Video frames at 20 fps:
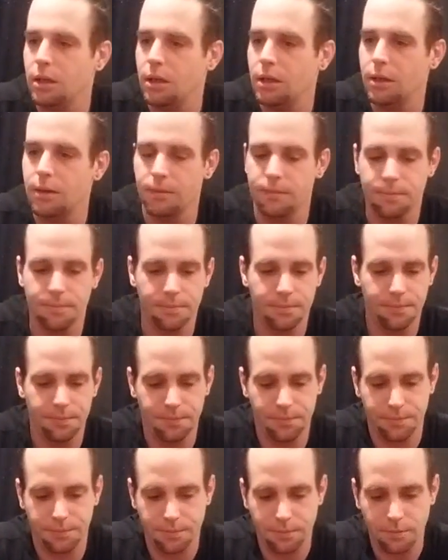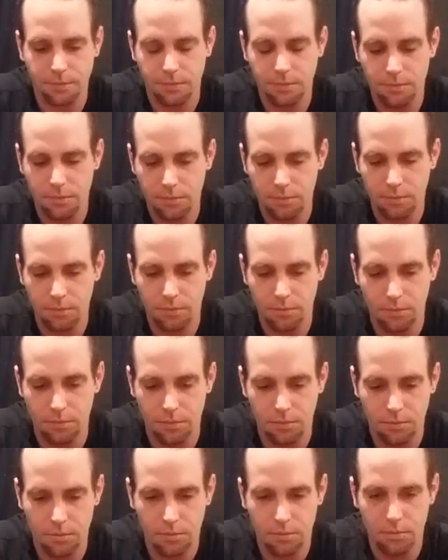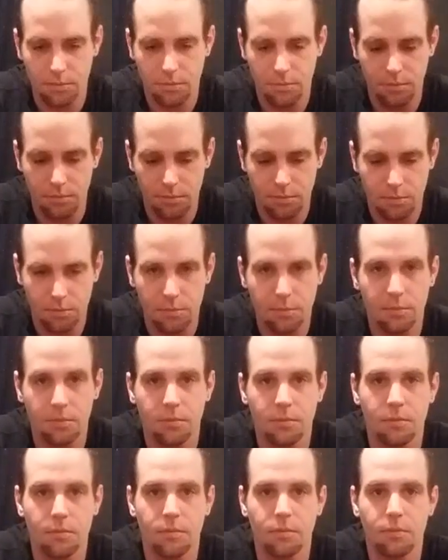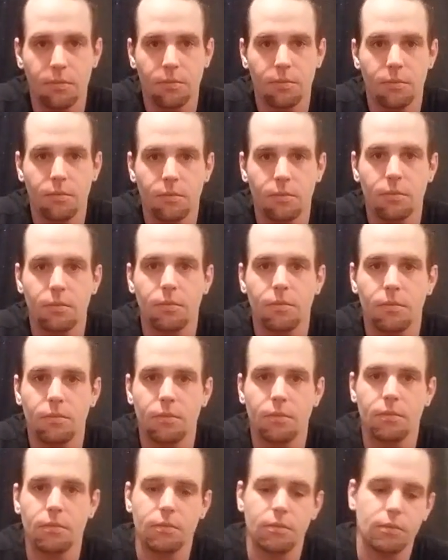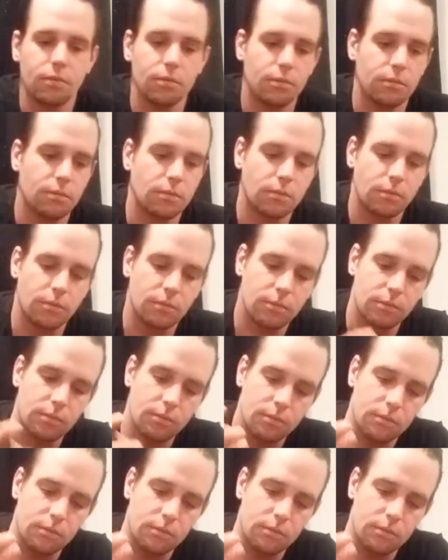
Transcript: (no one is talking)